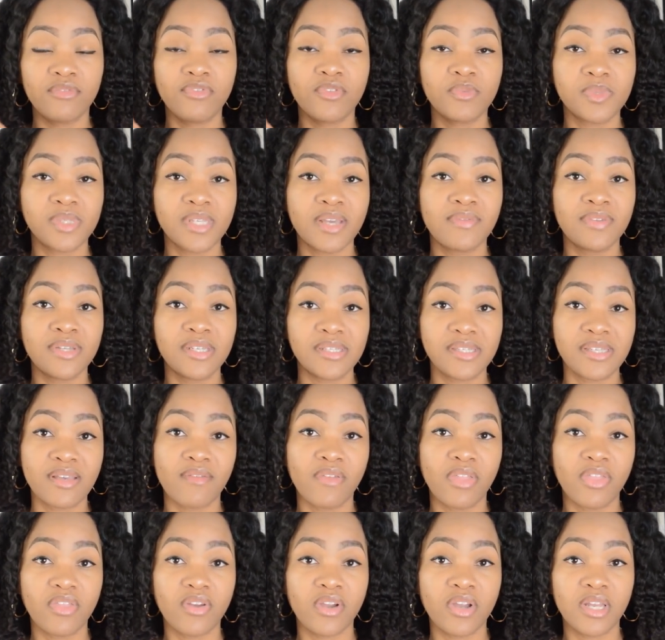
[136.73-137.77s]
From seven to
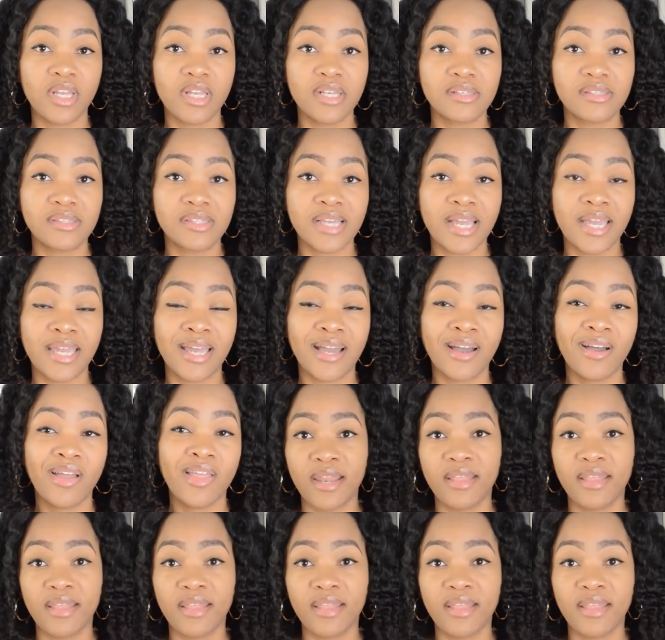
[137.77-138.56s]
seven thirty is sign out,